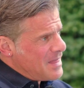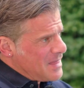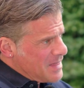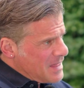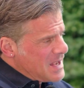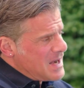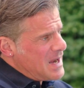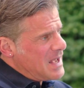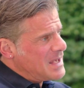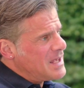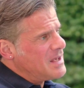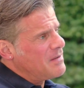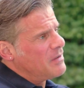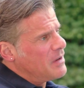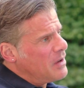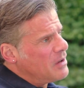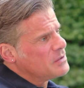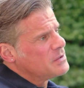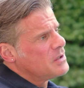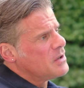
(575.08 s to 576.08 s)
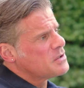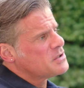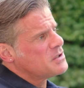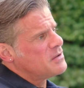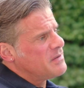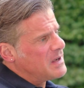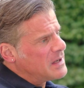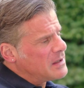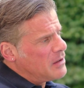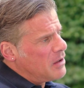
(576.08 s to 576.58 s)
And then I give low dose
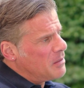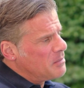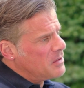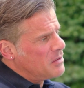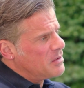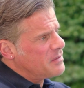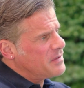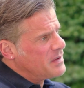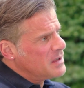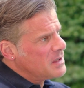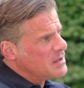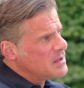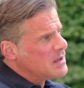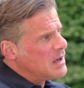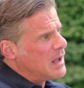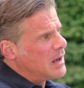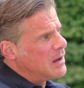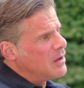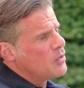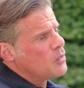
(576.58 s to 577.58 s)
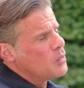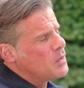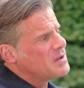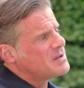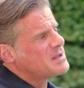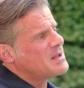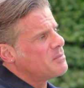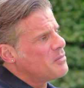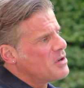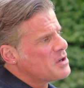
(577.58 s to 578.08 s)
of enclomiphene along
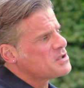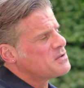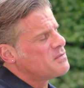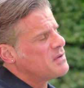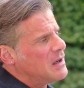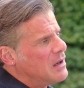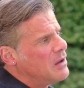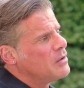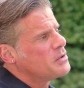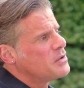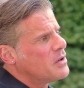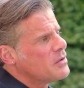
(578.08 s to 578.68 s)
with tamoxifen low